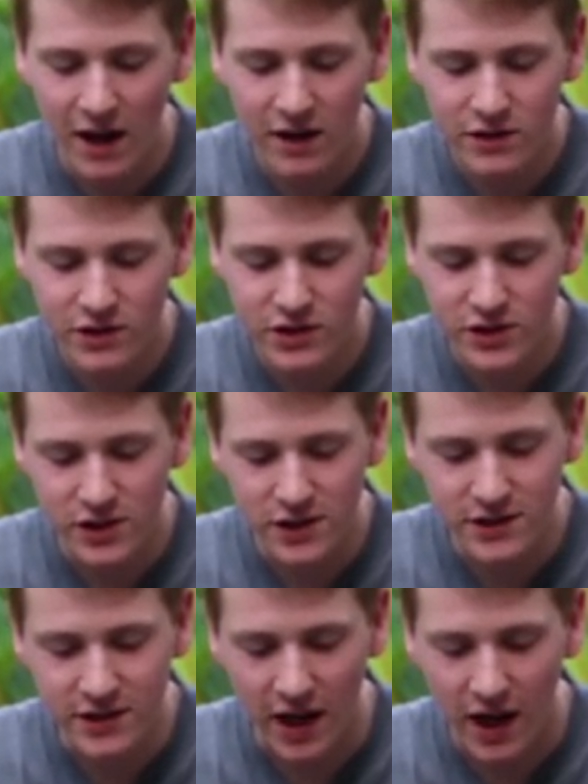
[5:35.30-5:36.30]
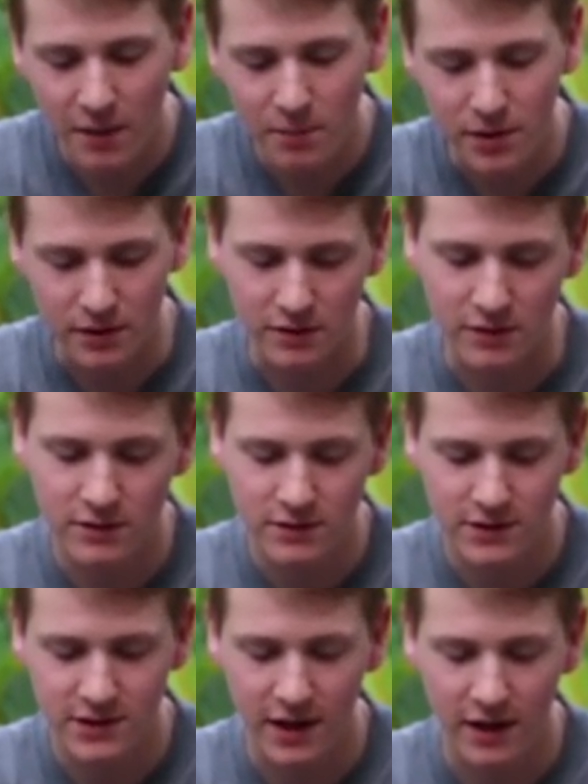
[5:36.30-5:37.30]
Harshi Tapil
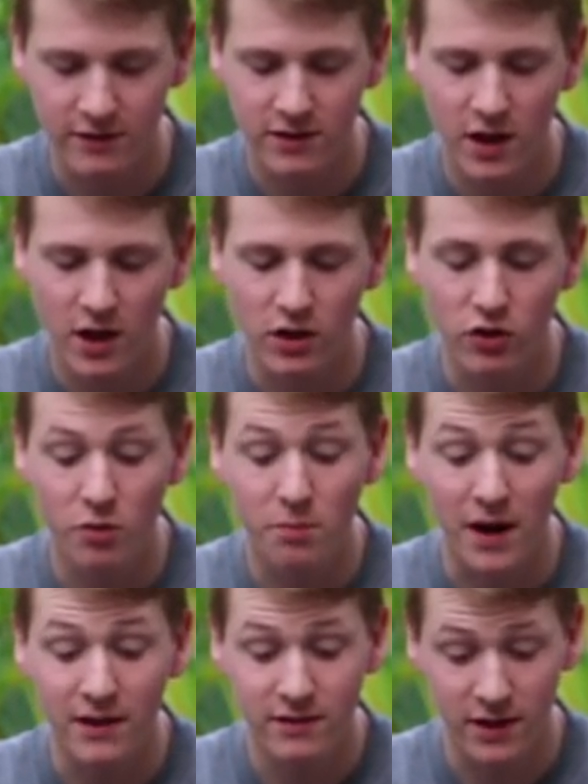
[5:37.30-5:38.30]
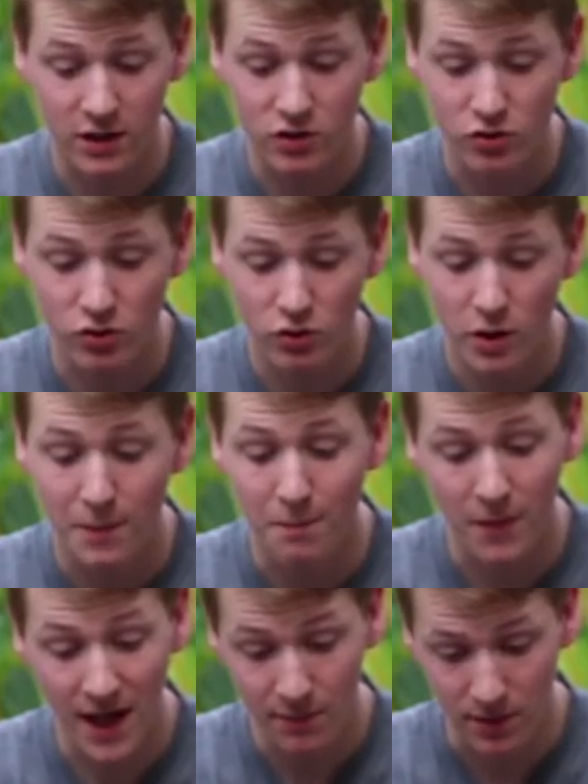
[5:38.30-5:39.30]
says, you're bisexual,
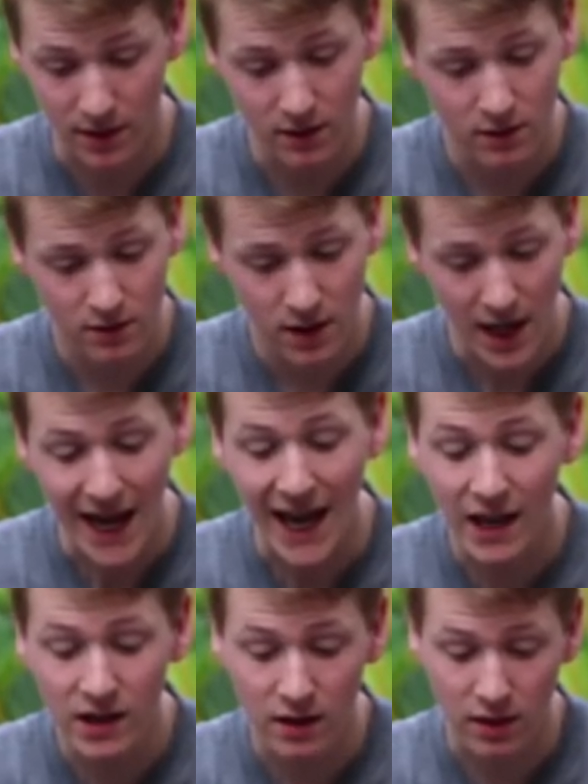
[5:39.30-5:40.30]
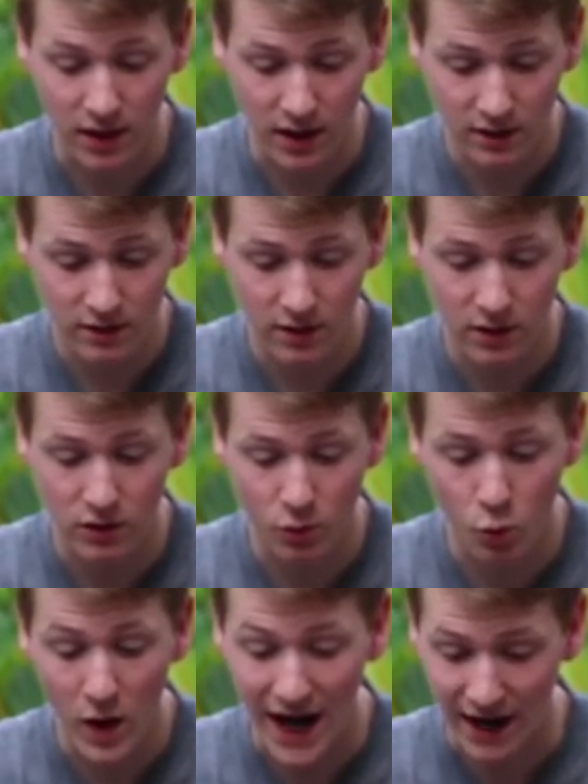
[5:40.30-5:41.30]
maybe, and I think
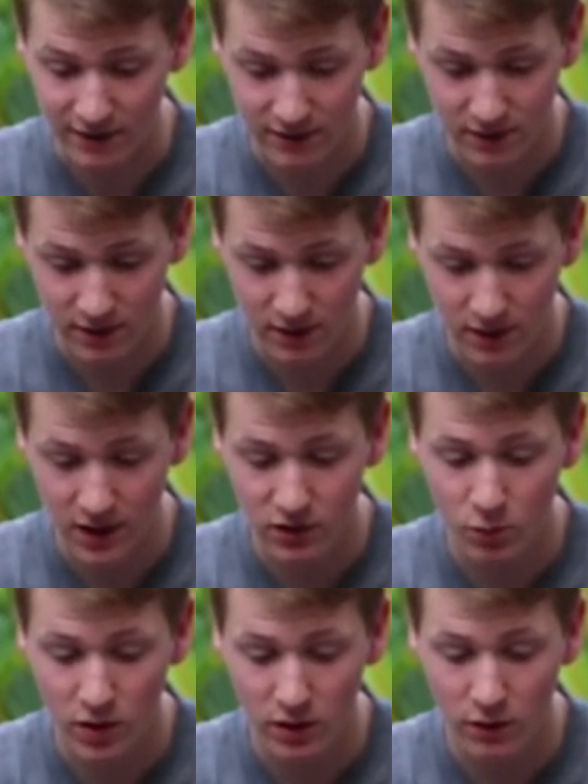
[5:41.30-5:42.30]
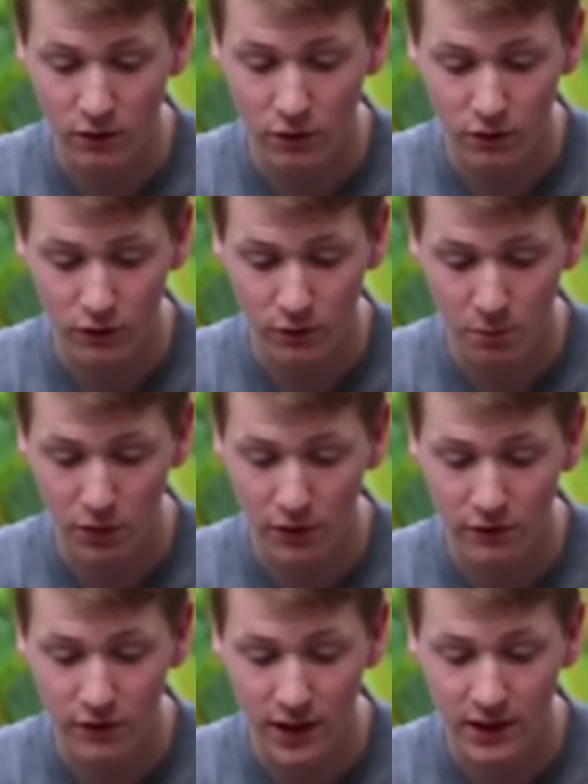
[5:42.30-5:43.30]
you wax. That's why you have
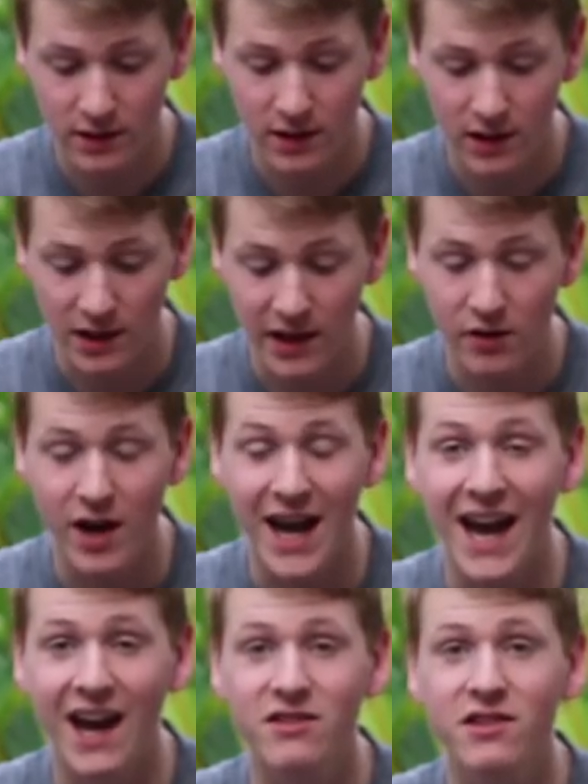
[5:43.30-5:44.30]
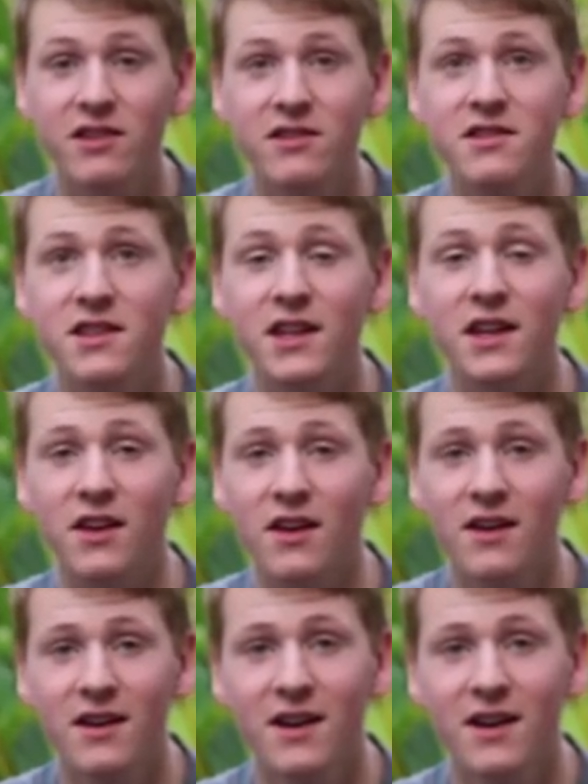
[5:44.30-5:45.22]
perfect clear ass skin.